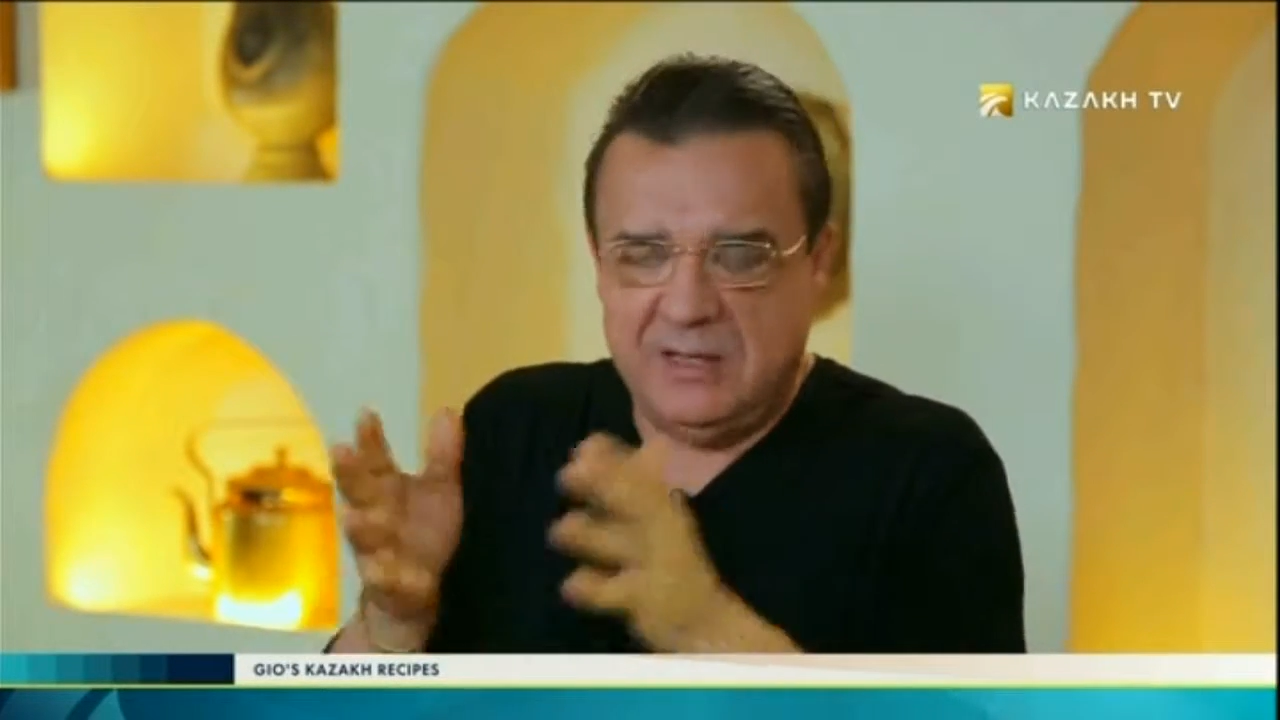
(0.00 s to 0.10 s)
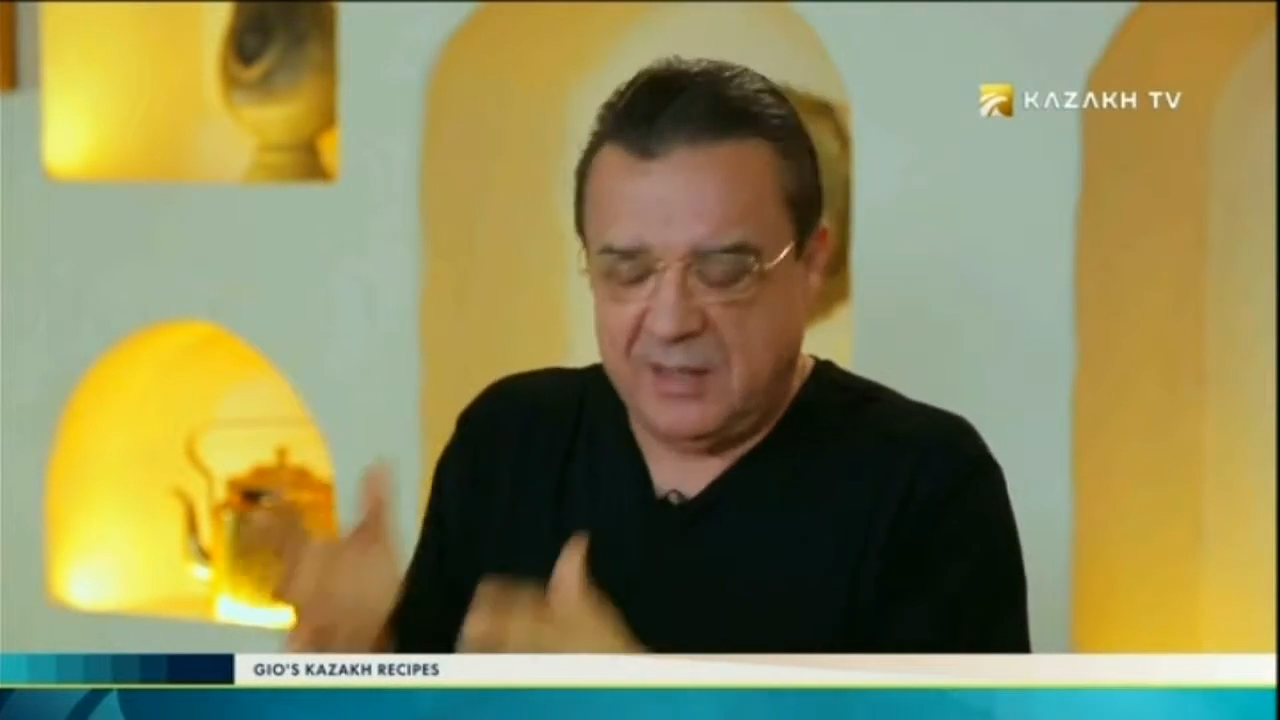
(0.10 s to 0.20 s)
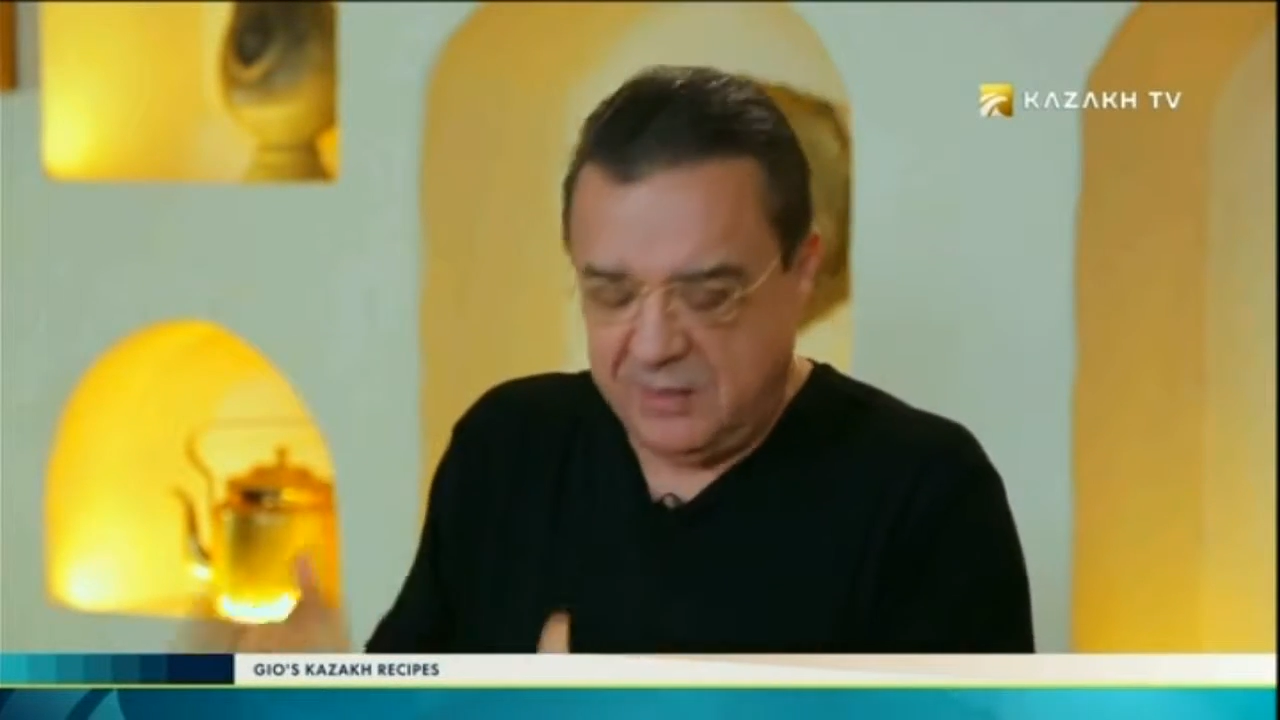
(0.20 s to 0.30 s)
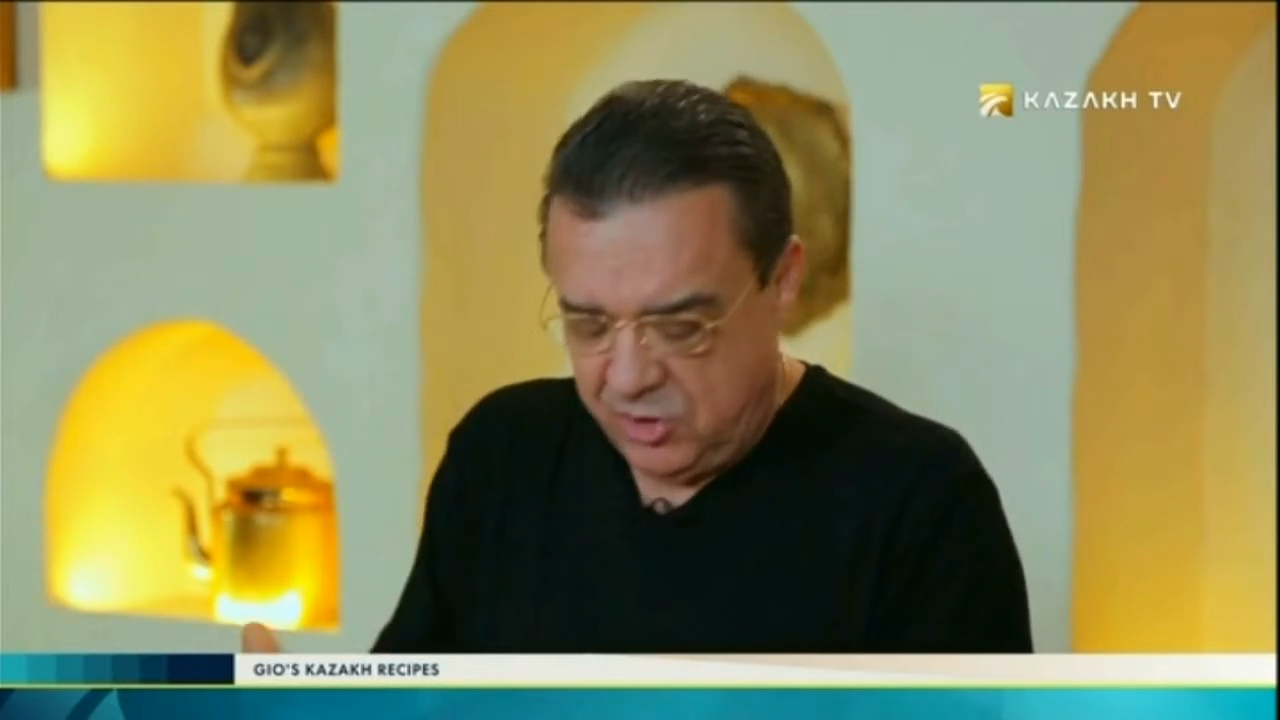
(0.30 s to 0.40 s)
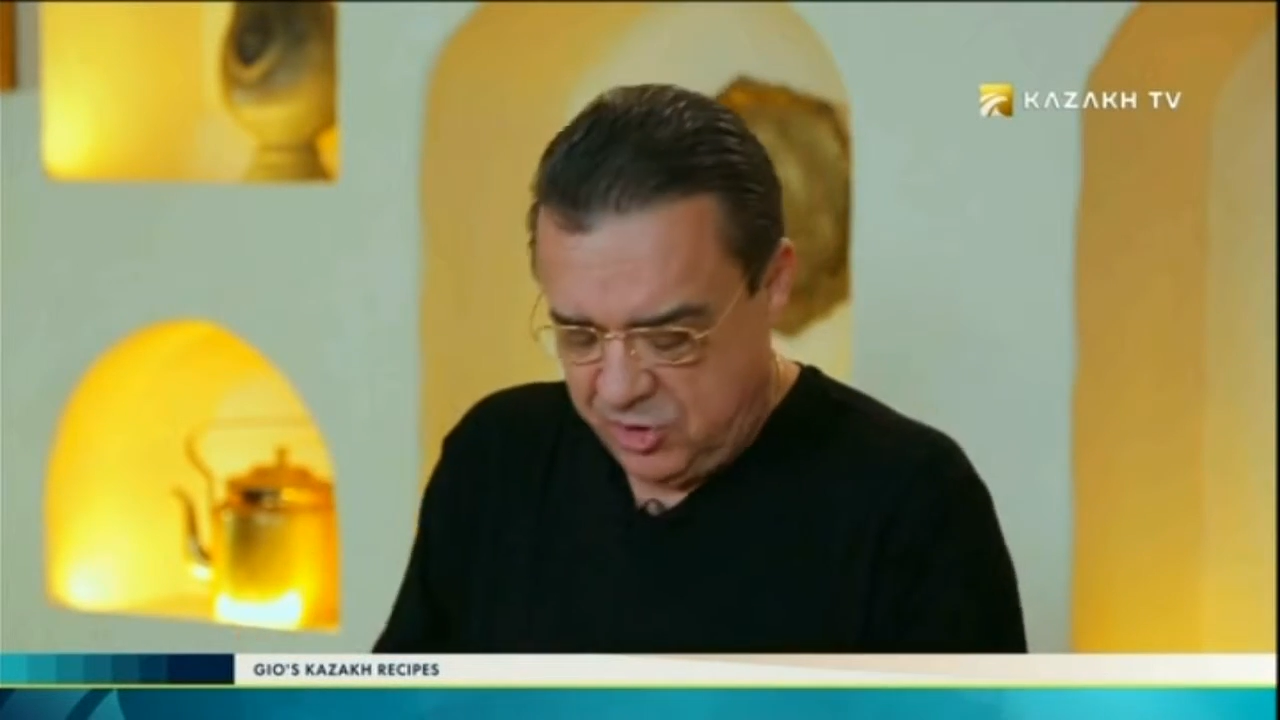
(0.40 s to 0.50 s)
a
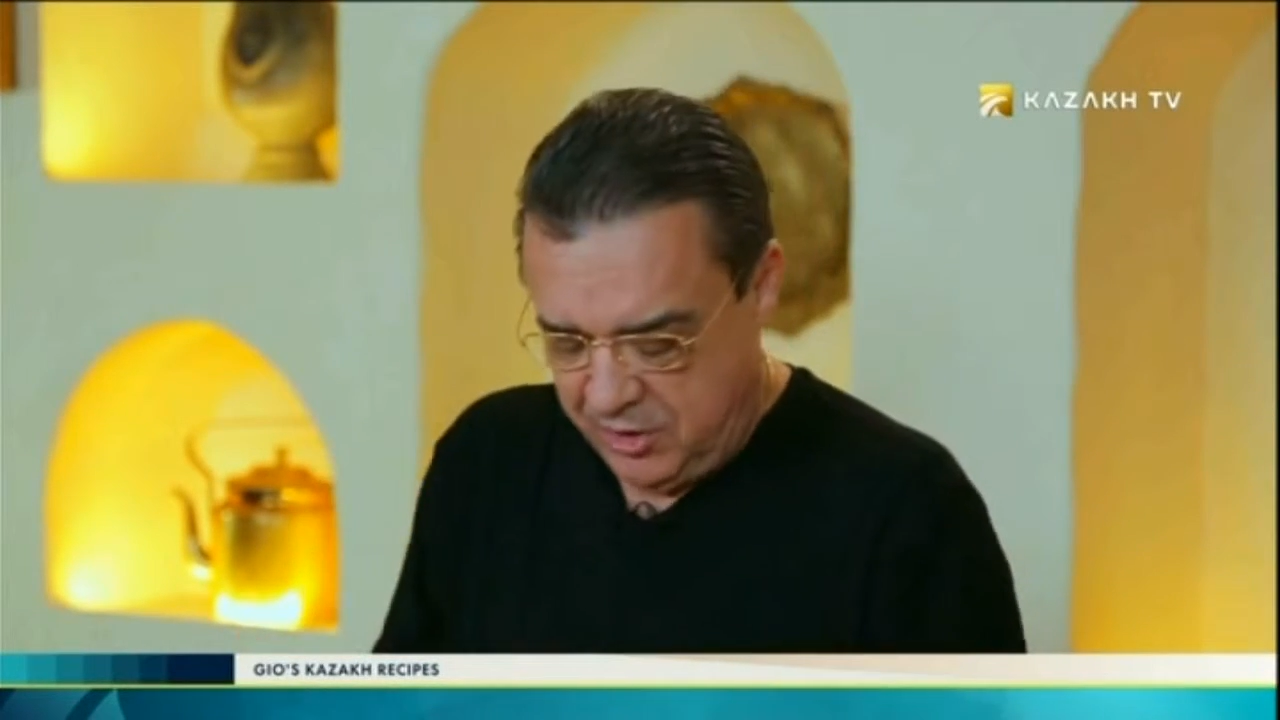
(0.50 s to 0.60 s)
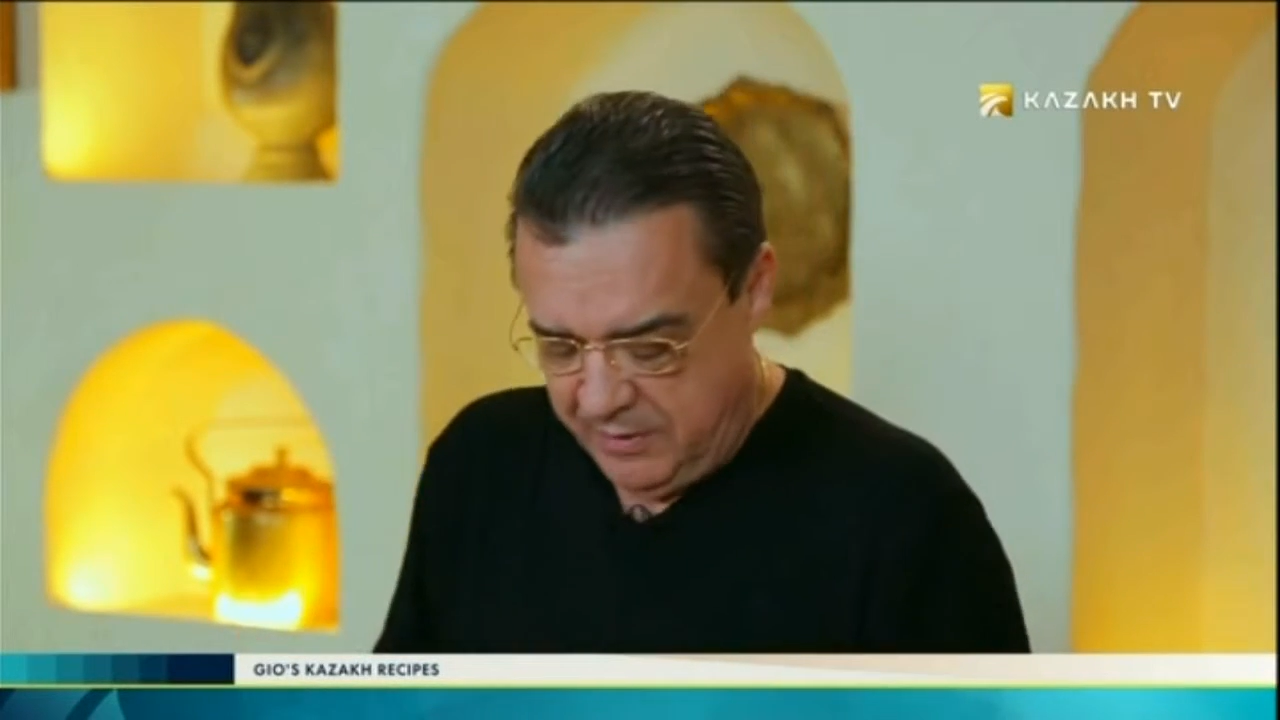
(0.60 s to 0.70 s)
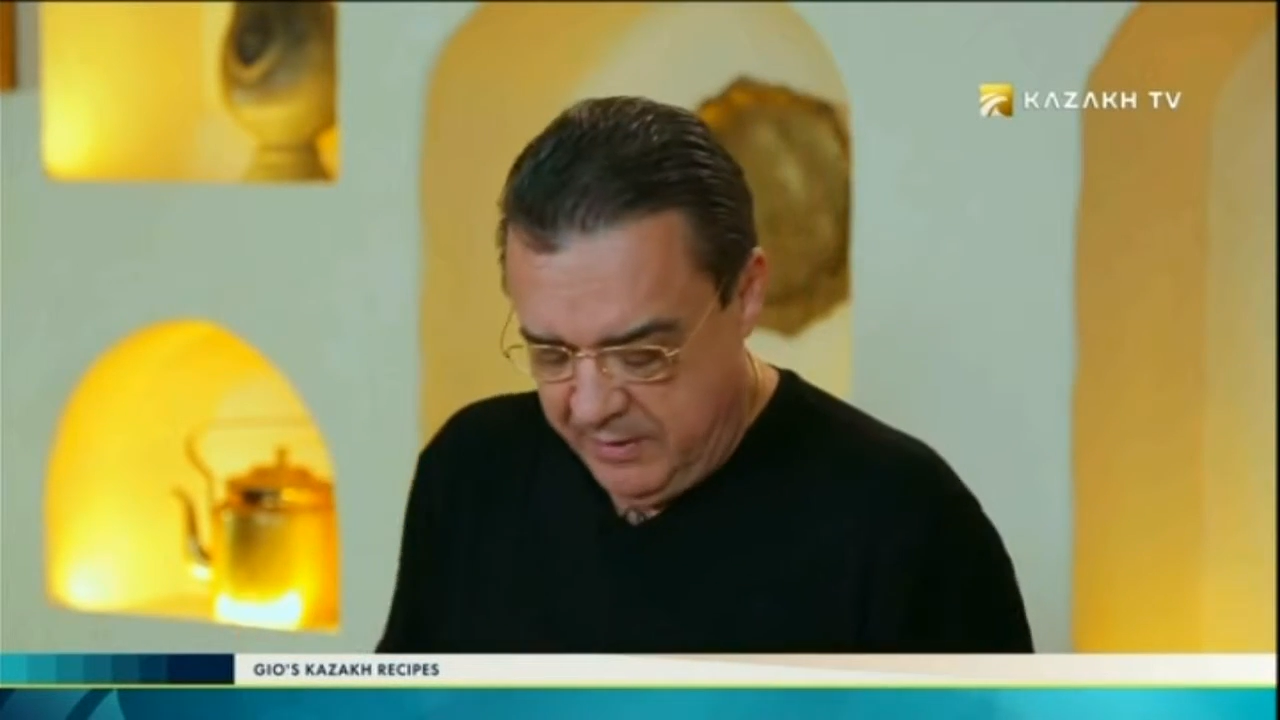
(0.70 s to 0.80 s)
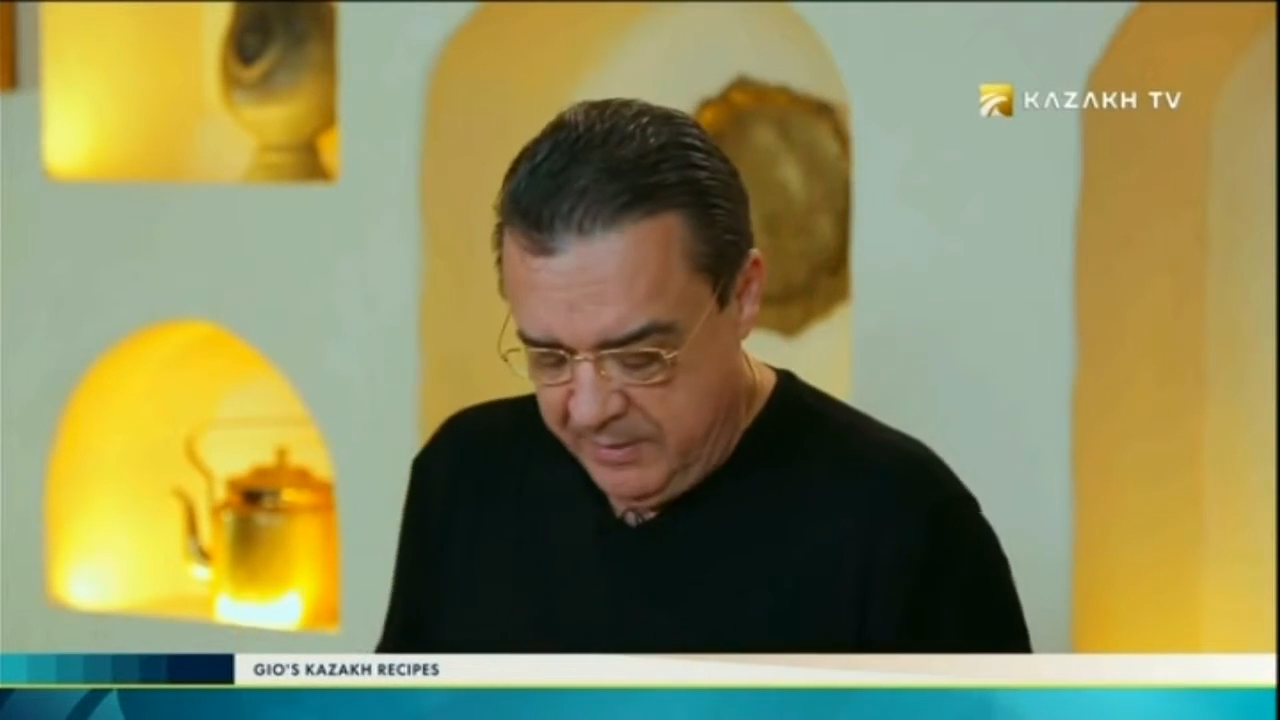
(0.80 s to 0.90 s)
tradition.